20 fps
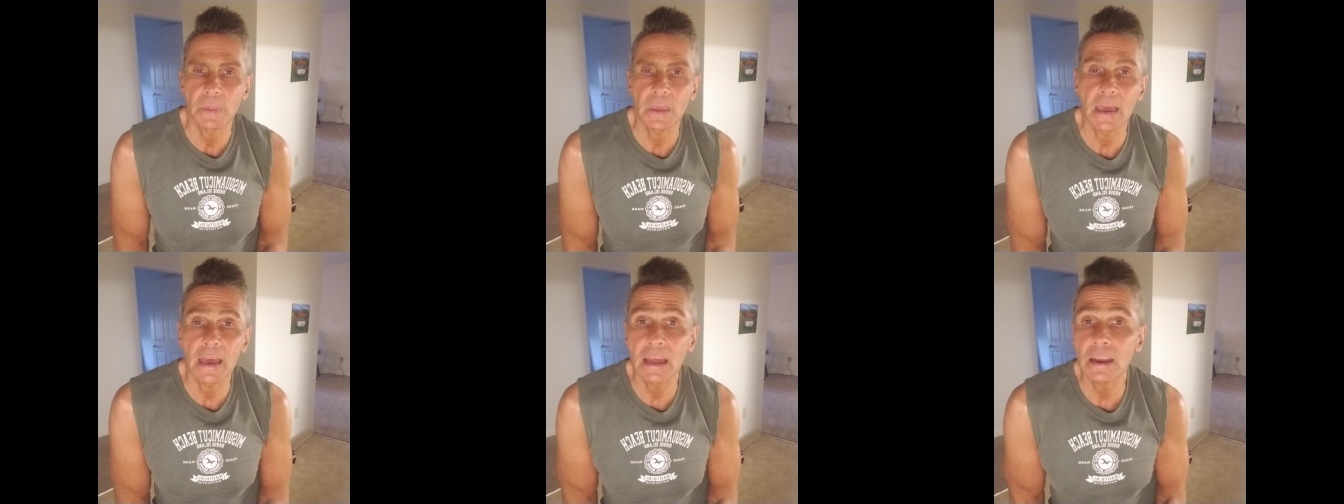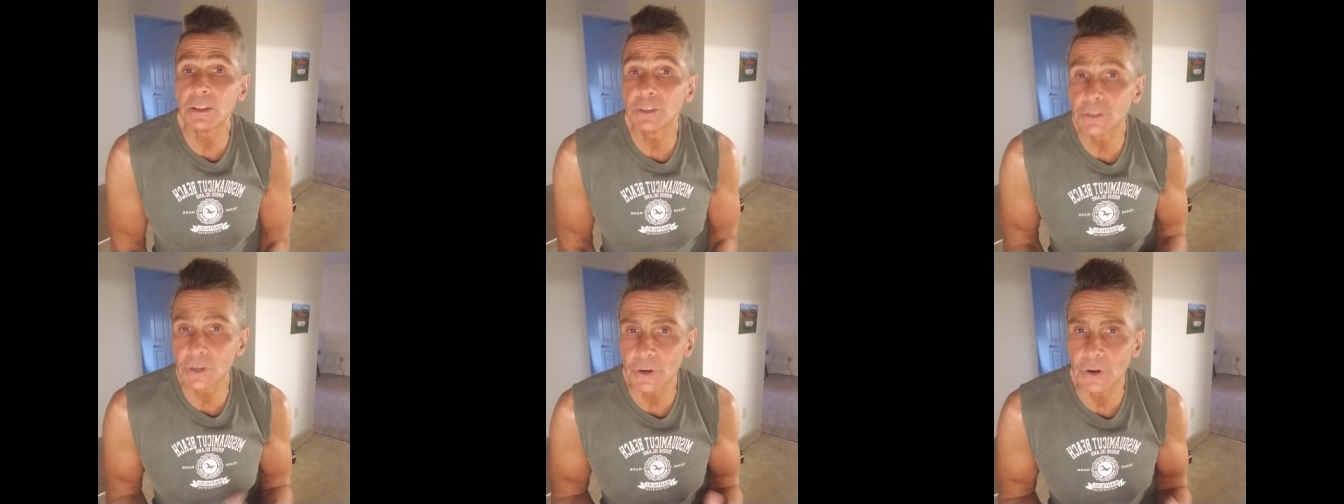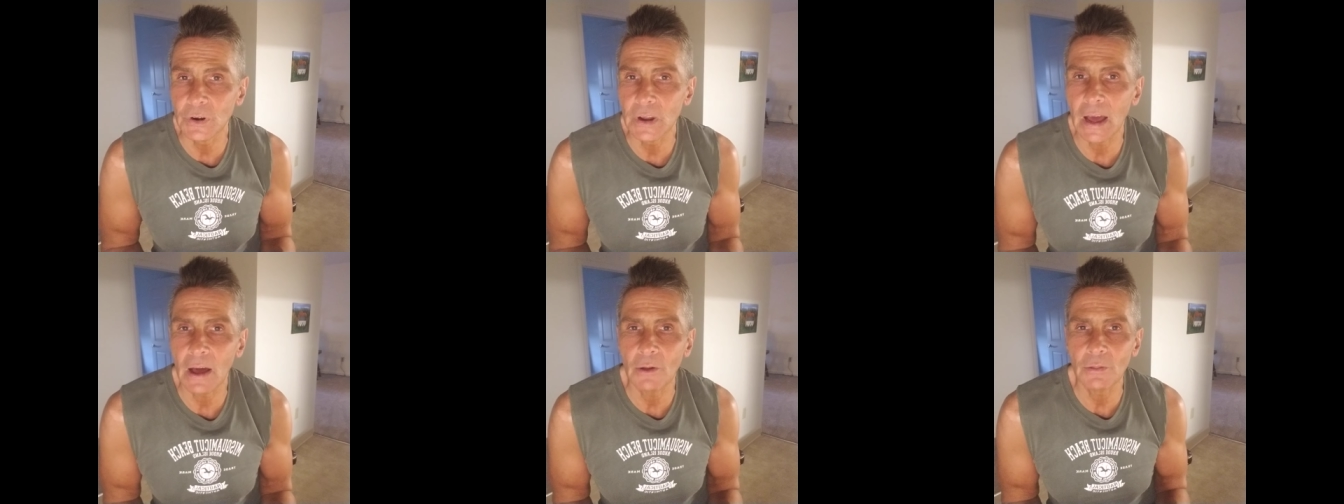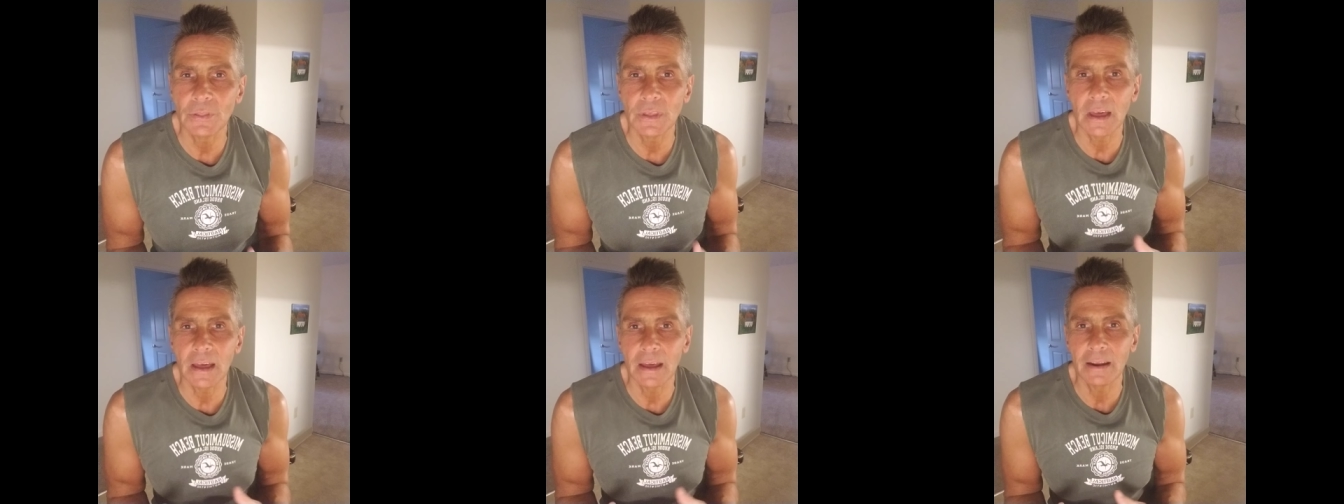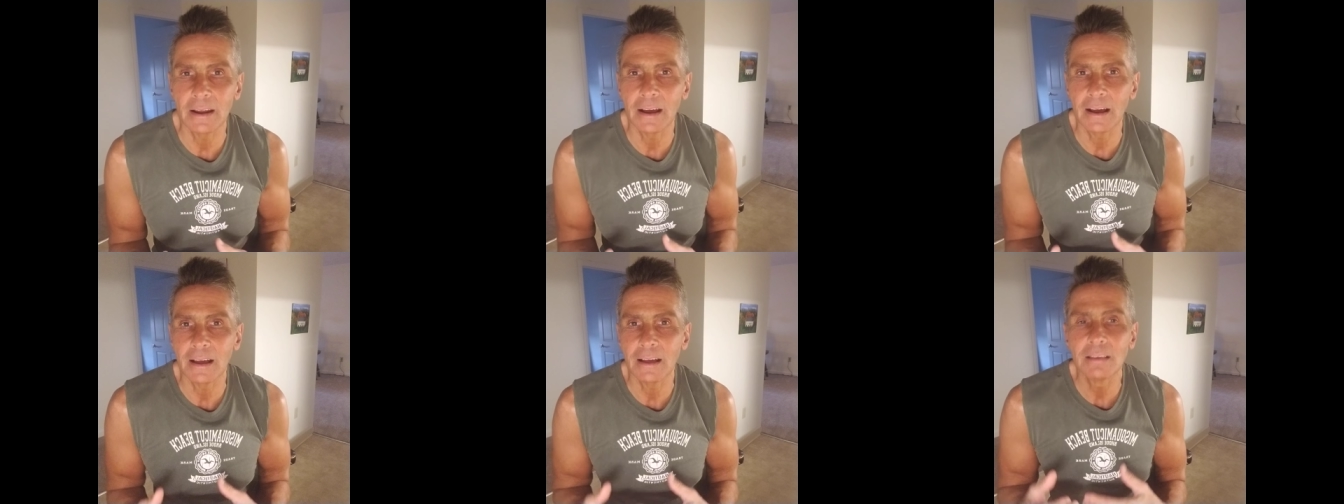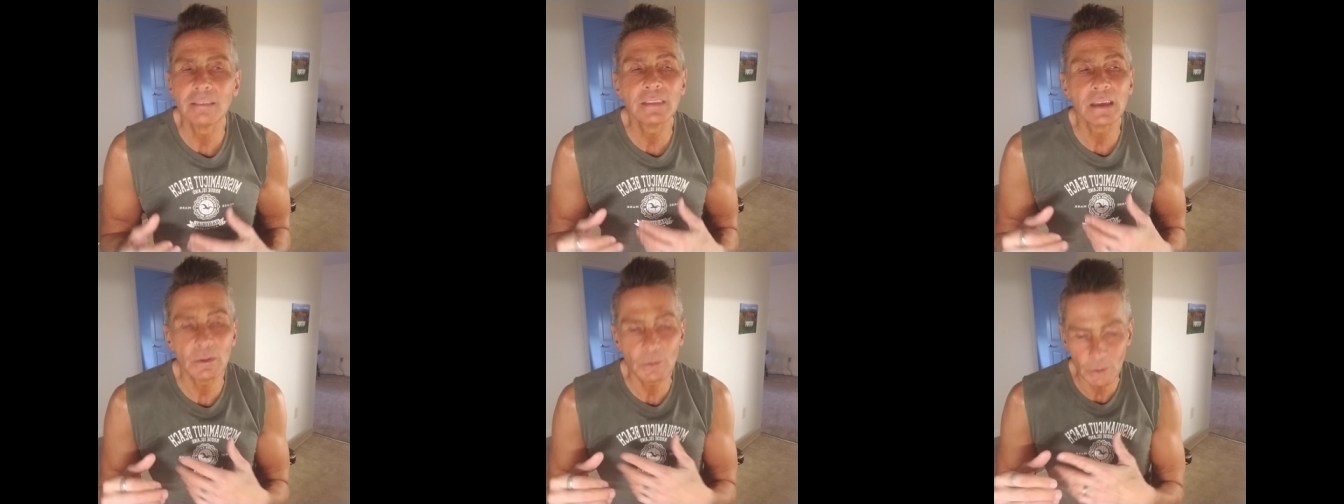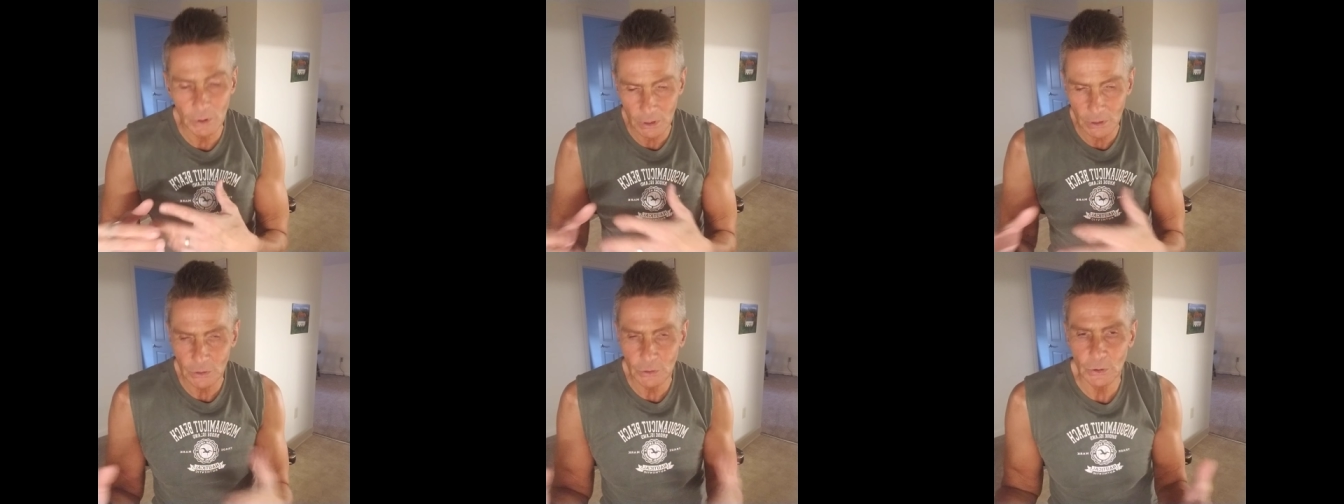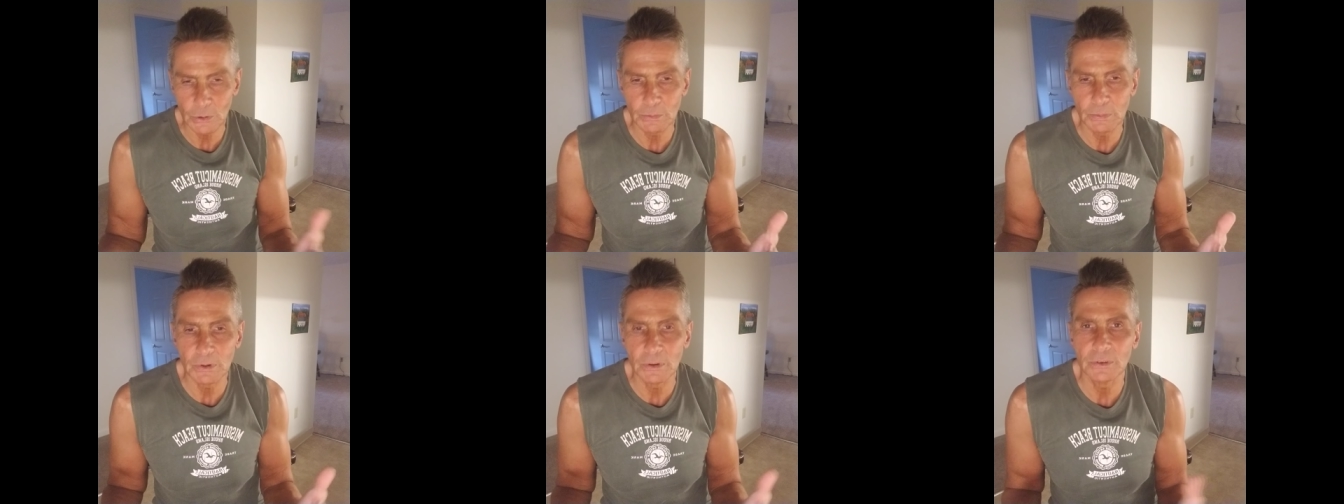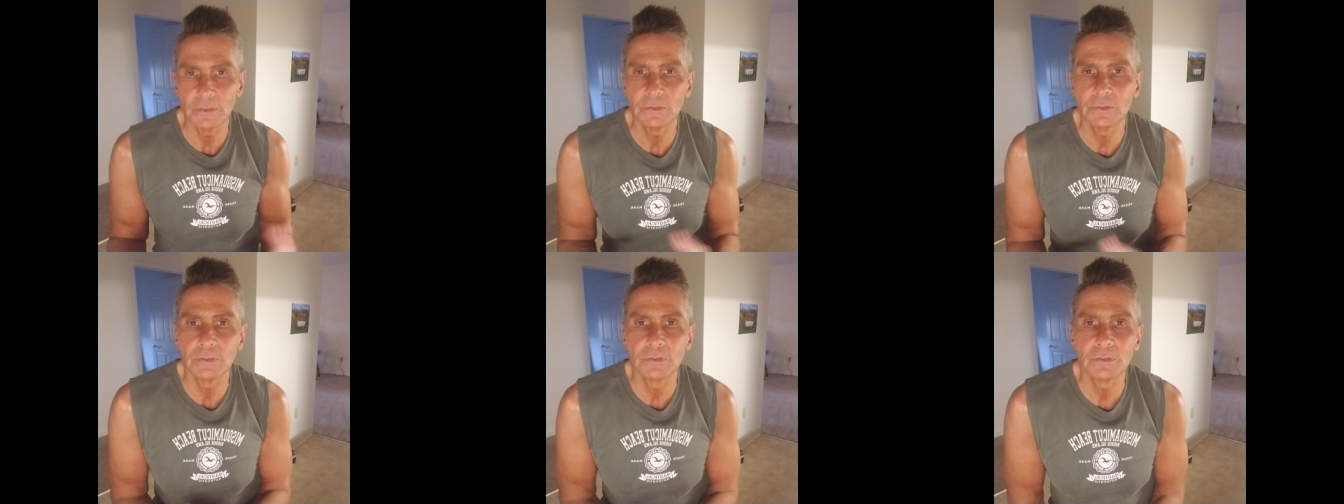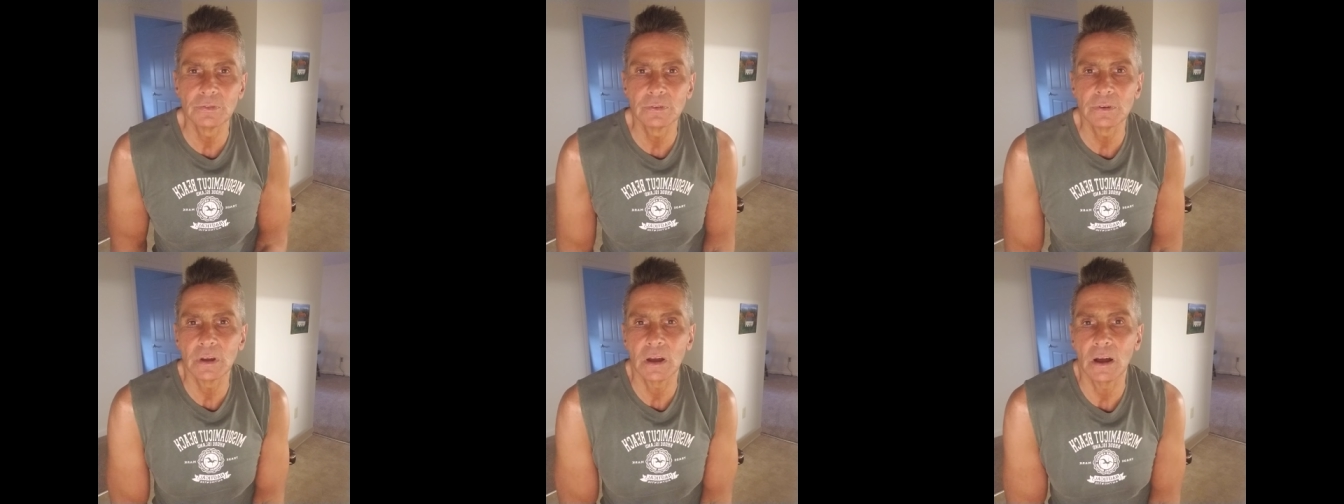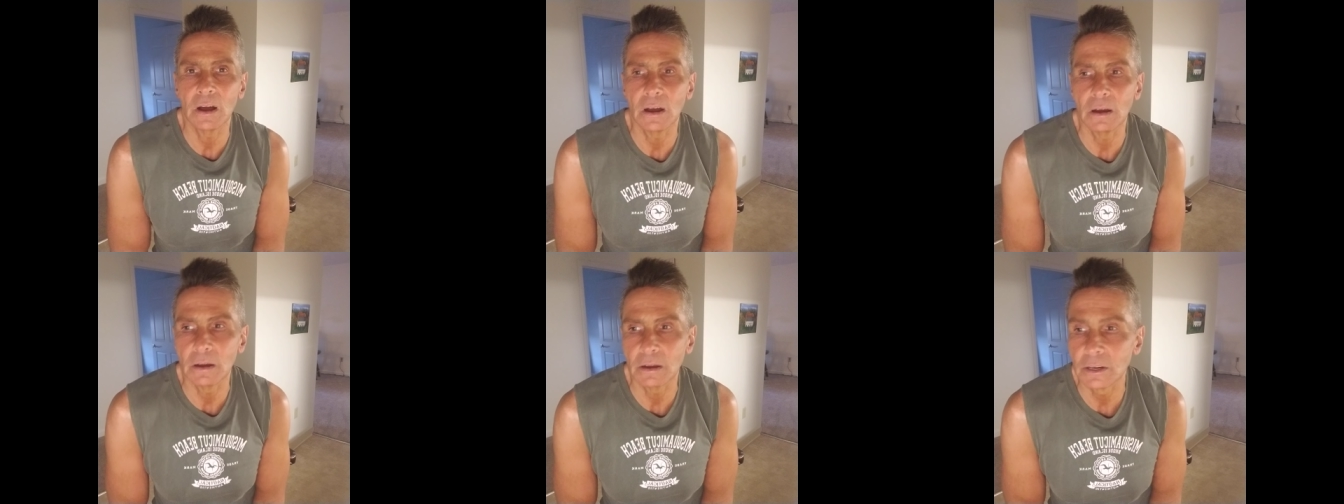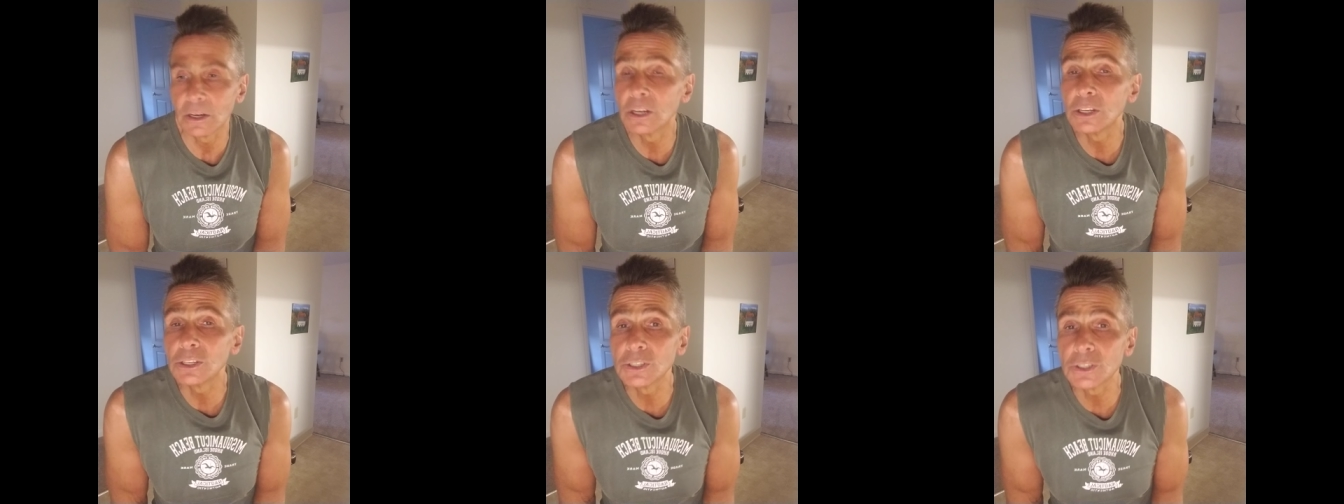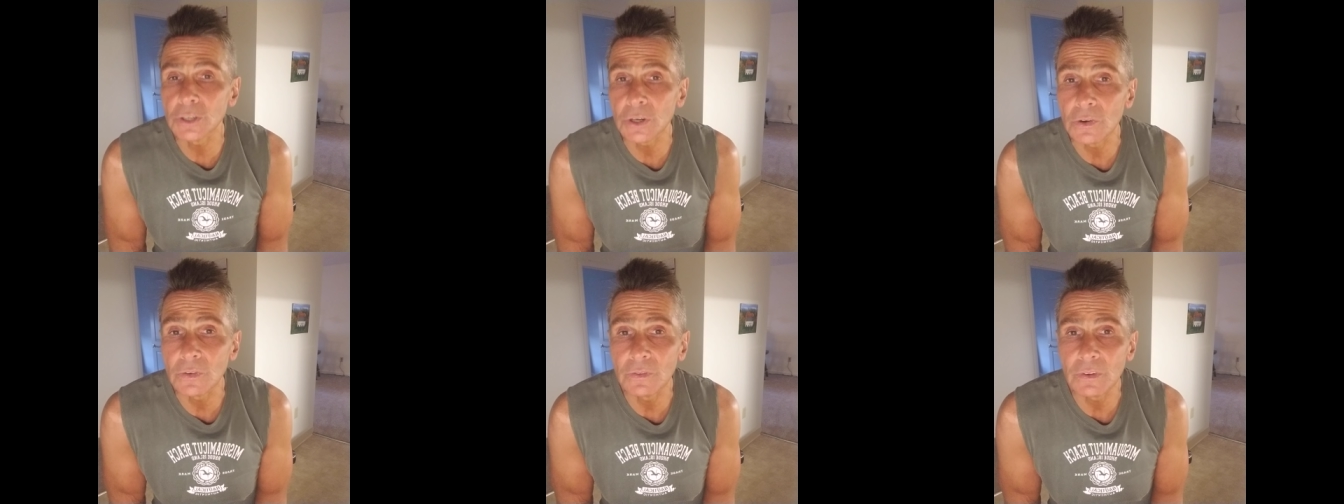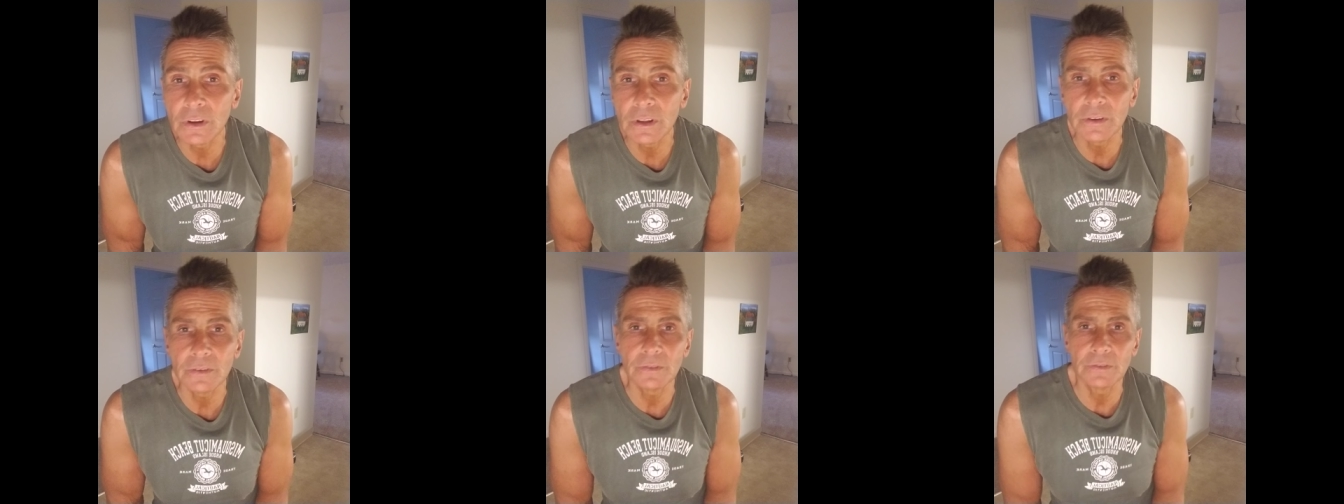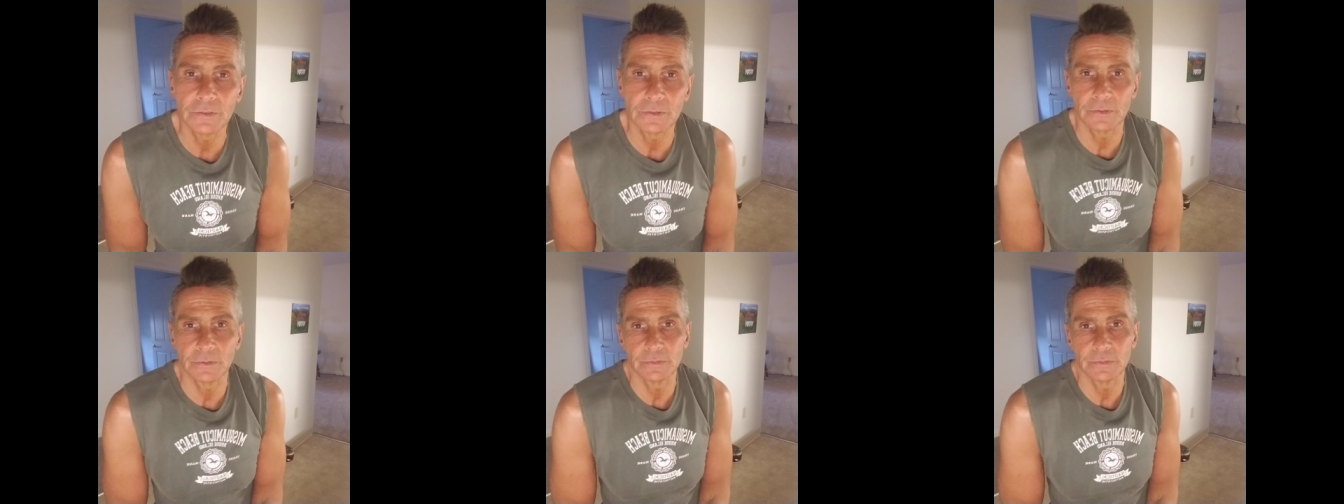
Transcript: And it turned out that uh, they were a group of uh, conservative